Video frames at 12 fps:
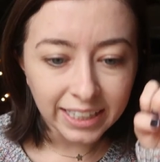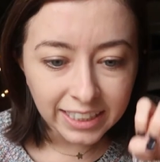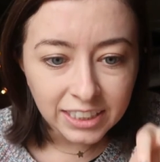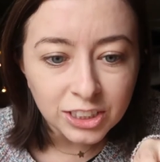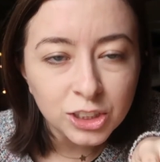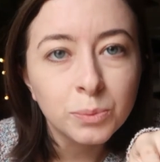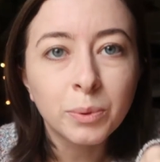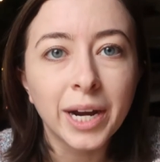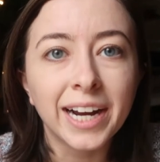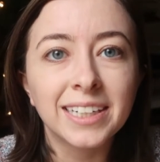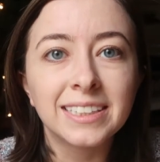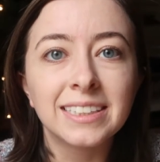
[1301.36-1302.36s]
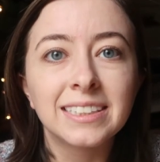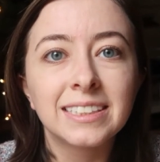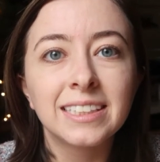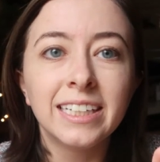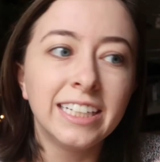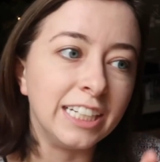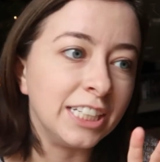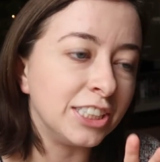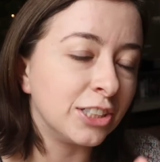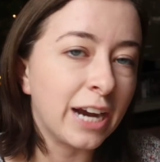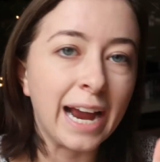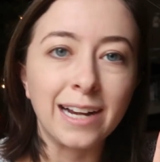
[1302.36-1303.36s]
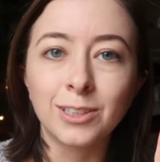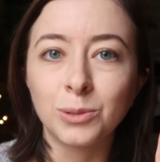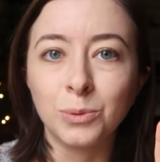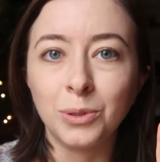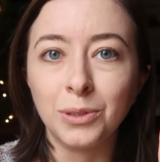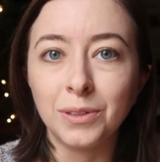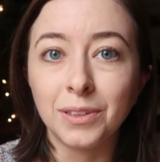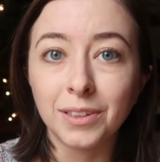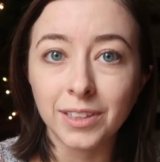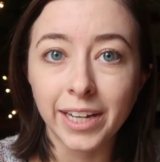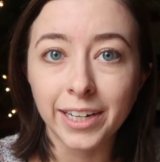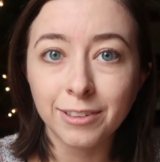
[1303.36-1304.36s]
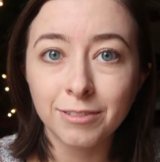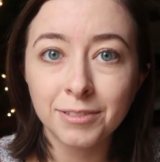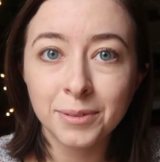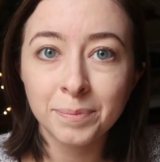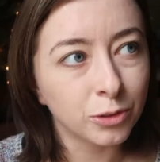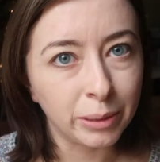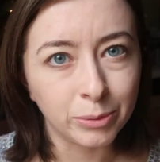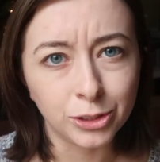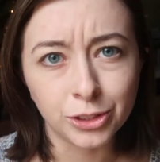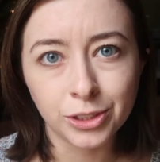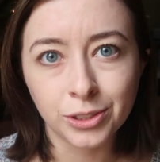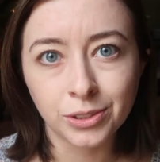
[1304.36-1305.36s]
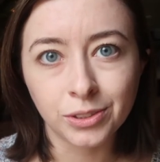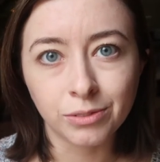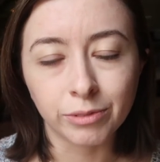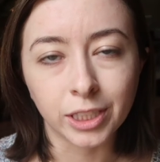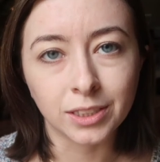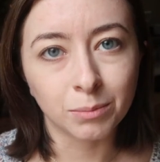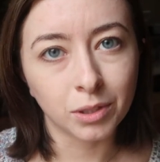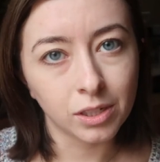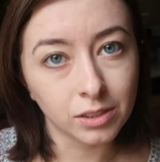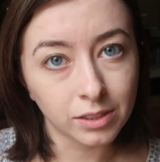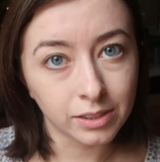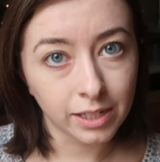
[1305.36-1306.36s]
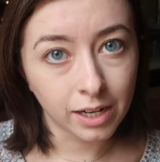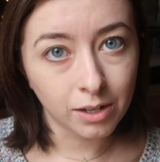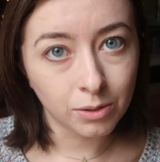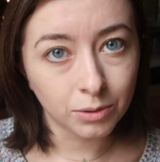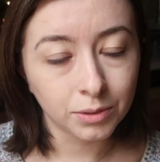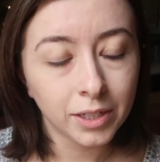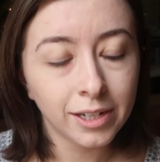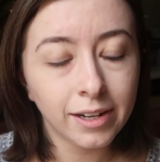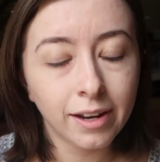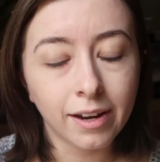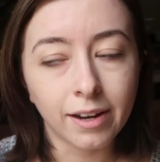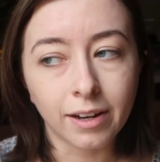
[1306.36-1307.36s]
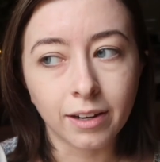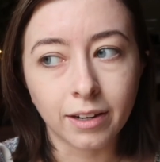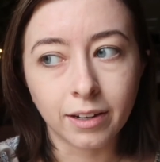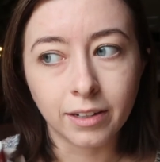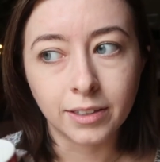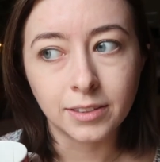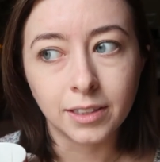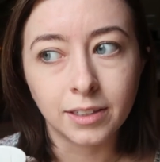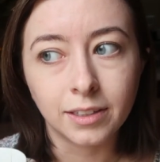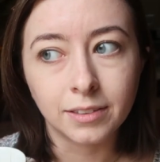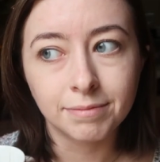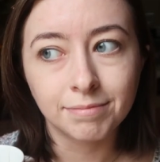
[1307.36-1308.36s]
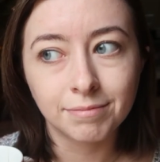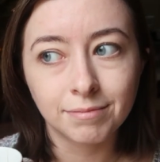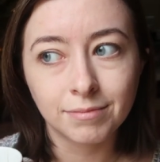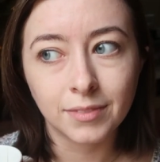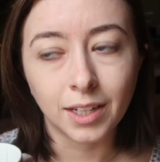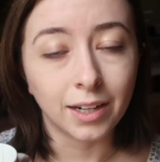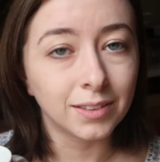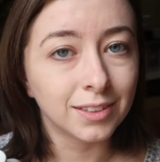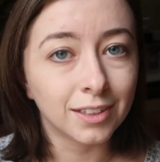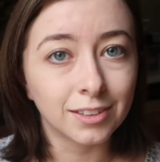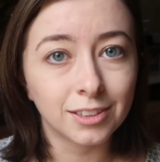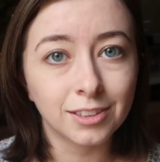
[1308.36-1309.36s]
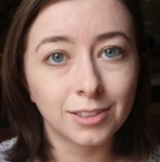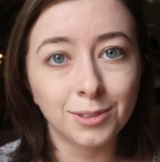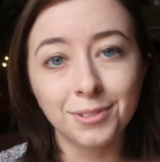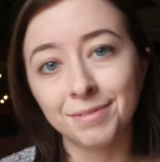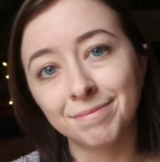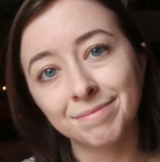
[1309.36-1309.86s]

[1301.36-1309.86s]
into practice in your actual life. Grab a journal, write some thoughts down, and I'll talk to you soon.